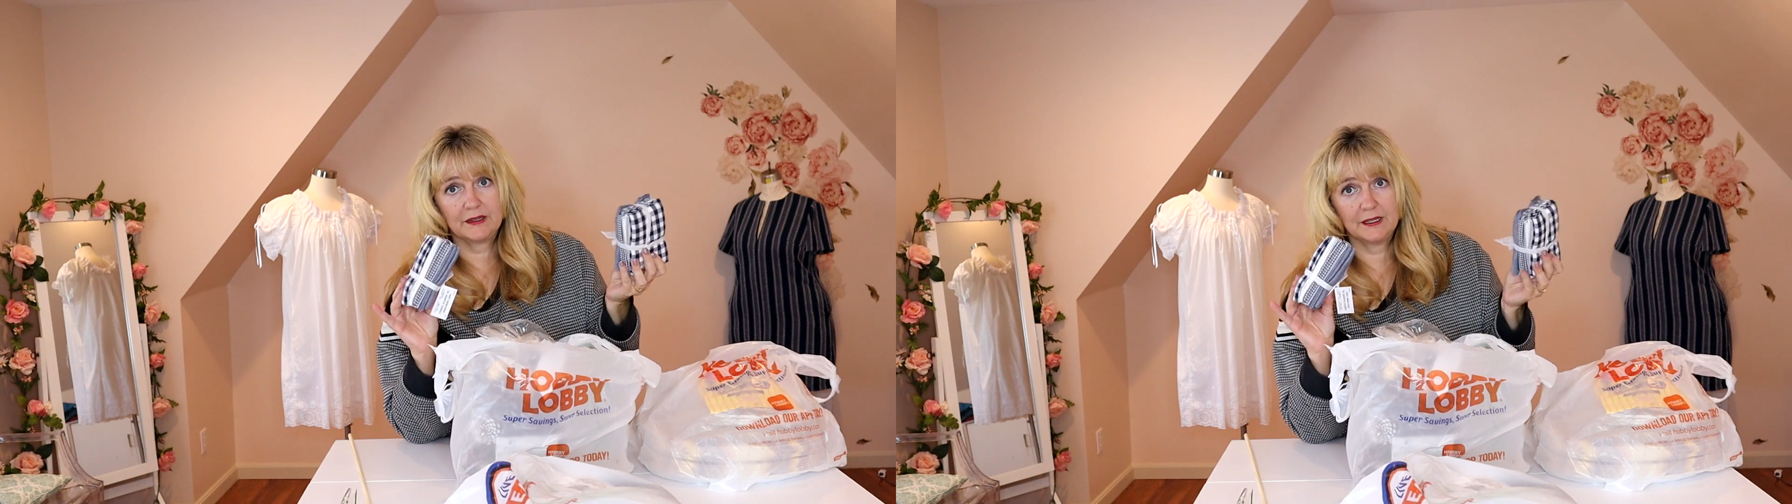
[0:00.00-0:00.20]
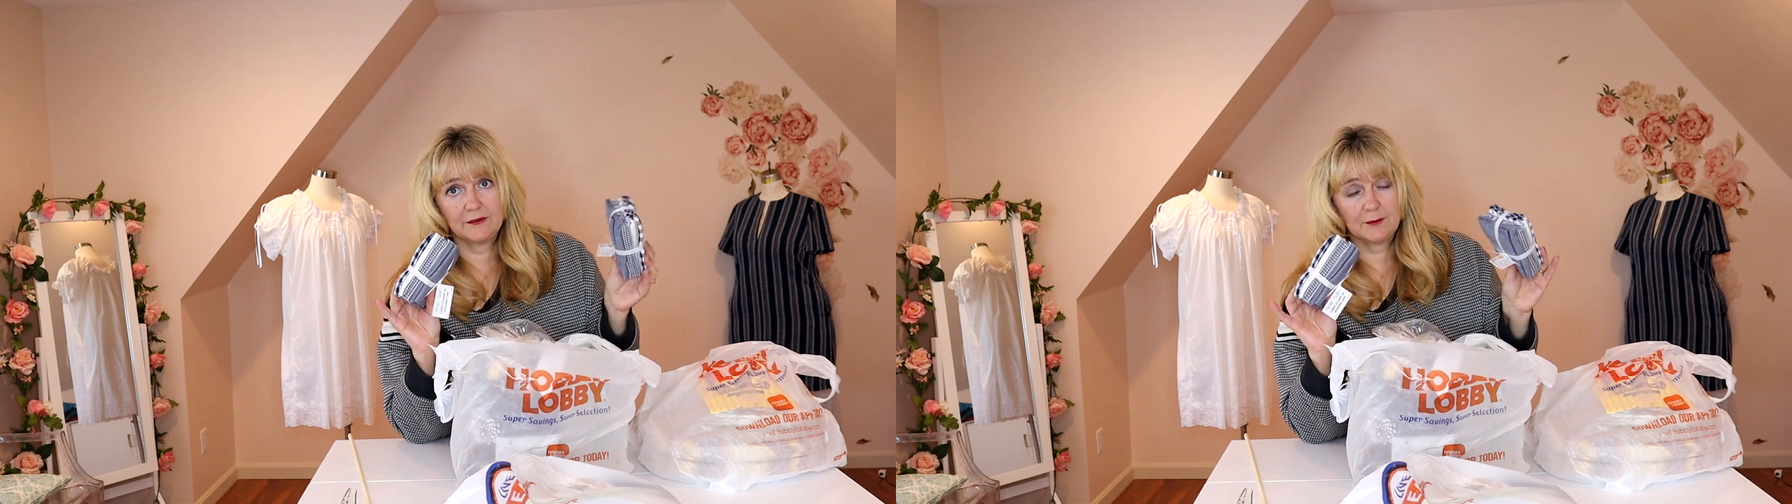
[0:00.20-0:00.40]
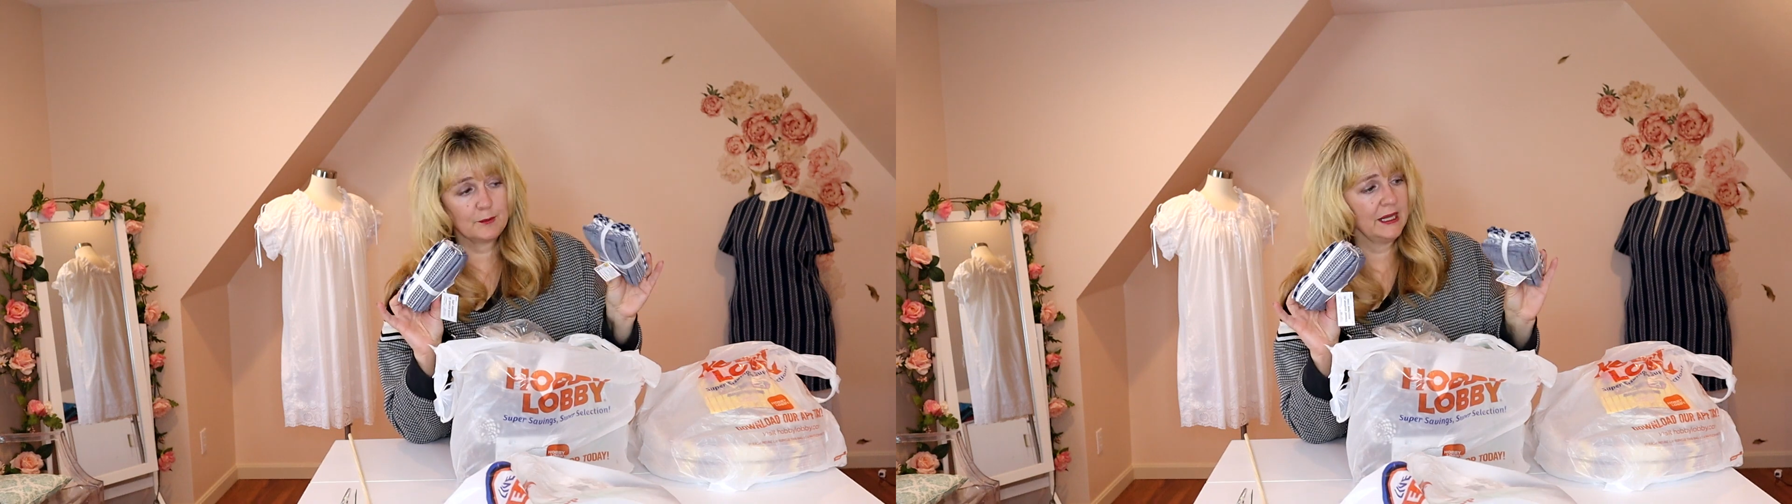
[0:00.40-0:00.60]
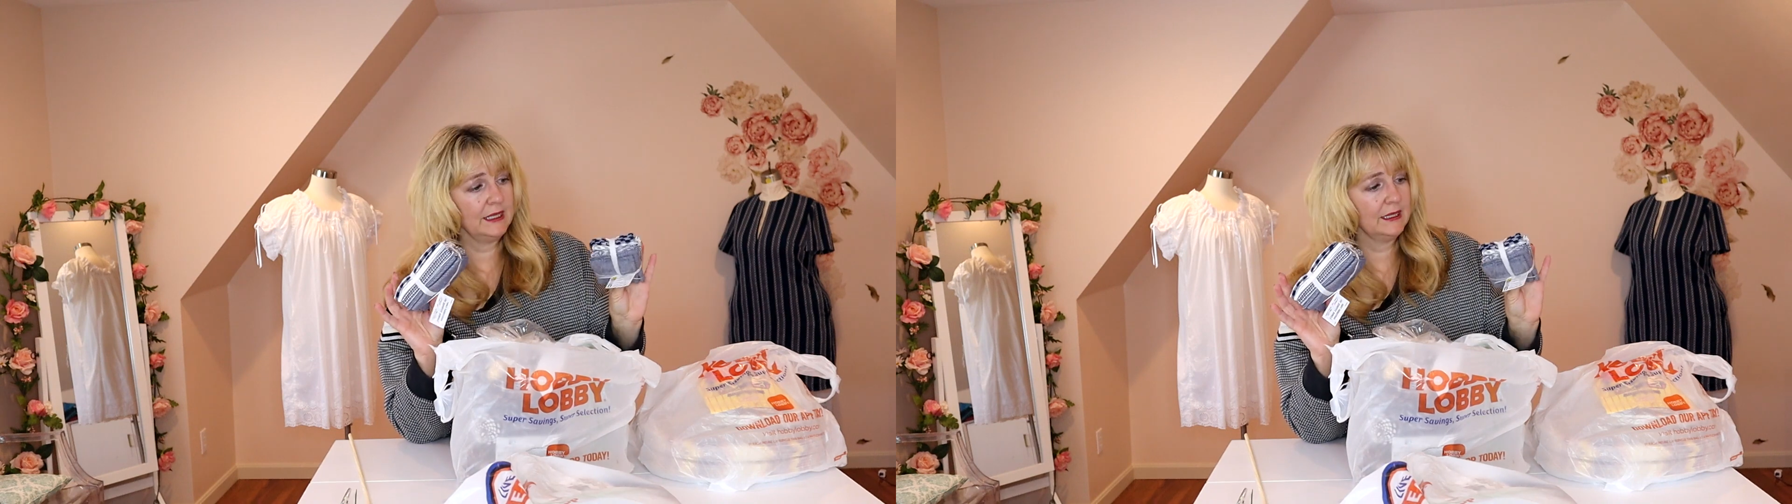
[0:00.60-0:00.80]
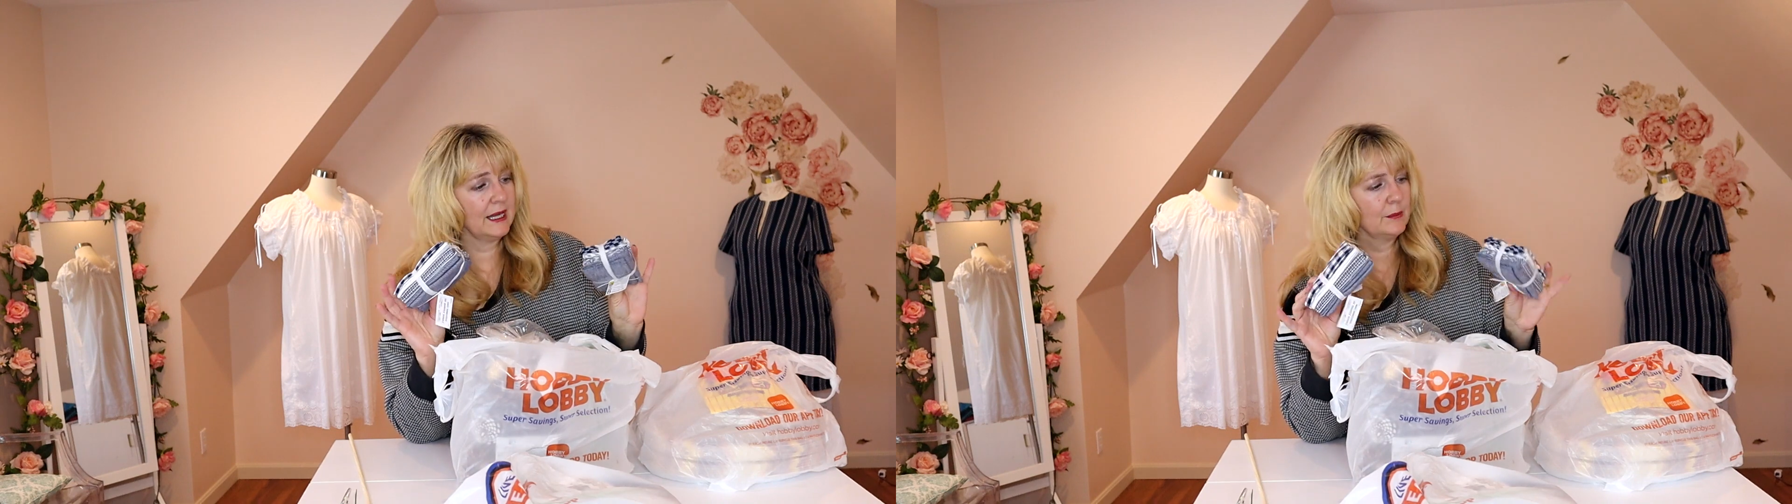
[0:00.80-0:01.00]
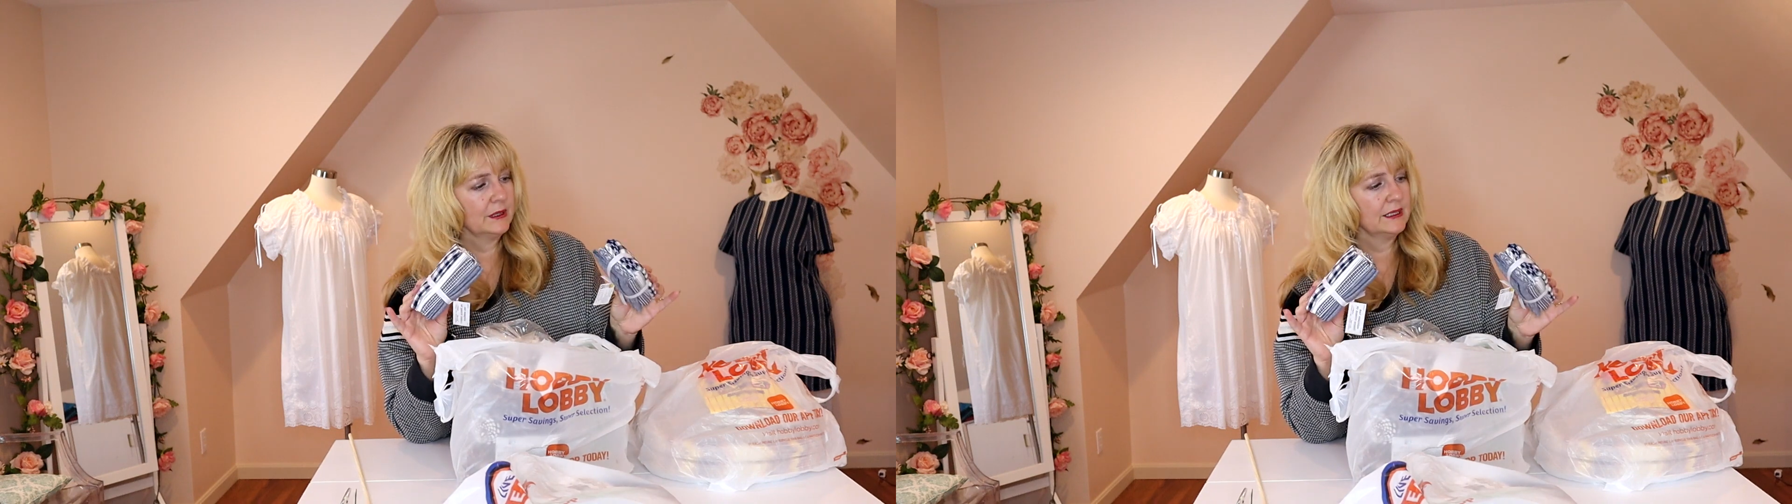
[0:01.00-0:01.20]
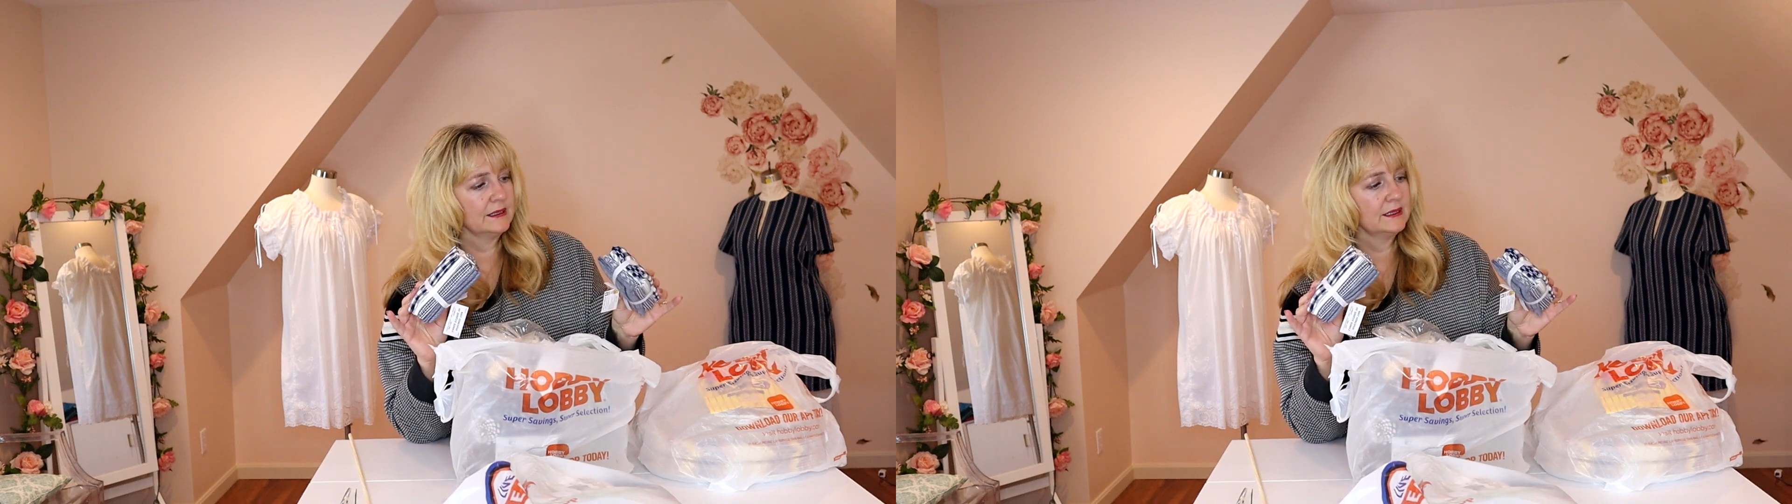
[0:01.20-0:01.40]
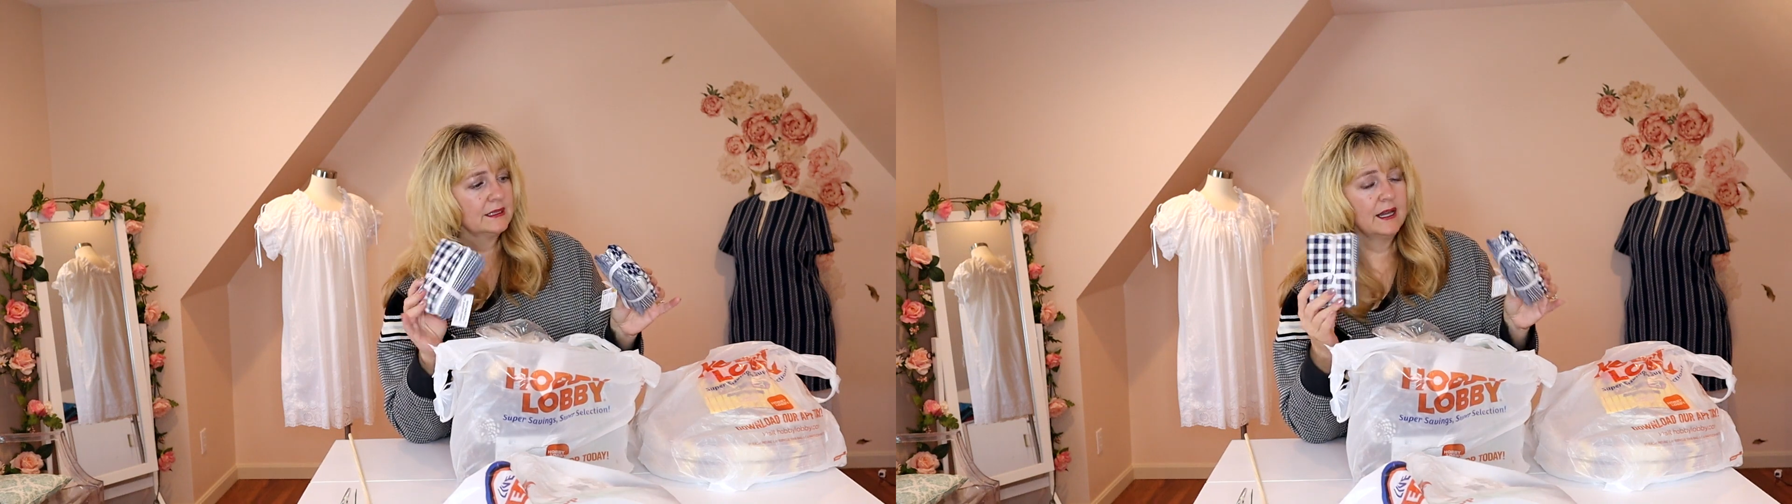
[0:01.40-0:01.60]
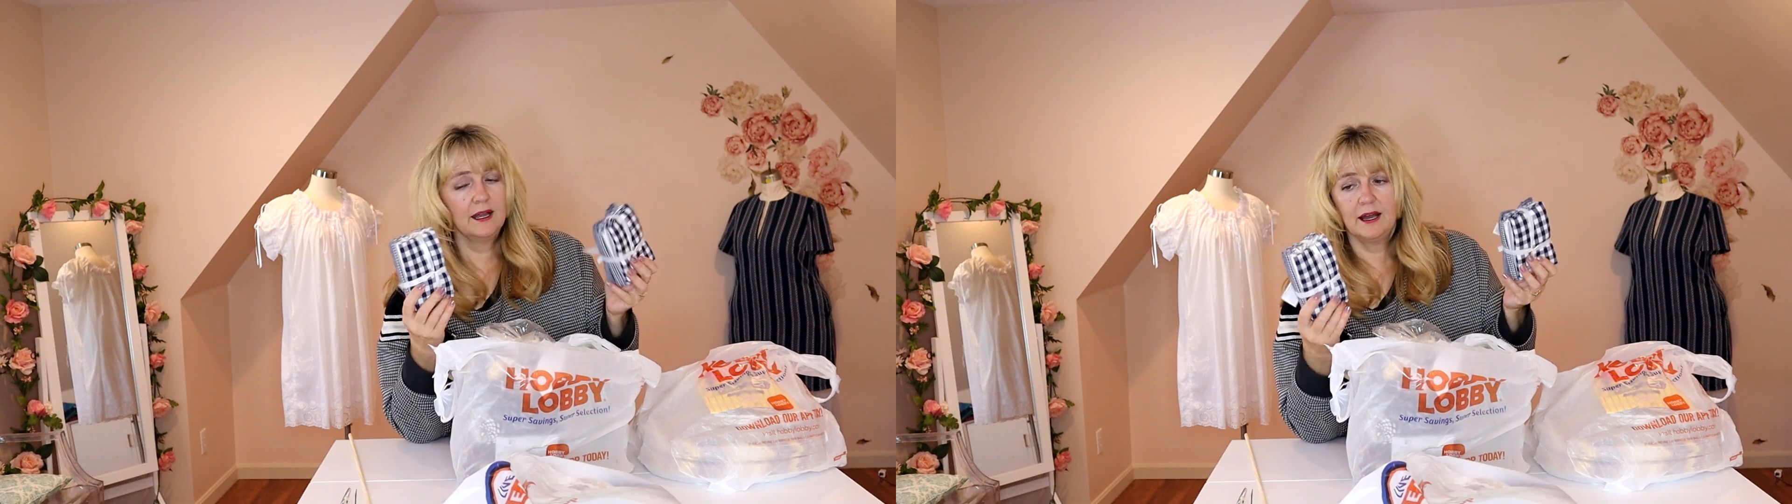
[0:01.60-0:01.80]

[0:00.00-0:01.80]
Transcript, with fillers: thing for making napkins.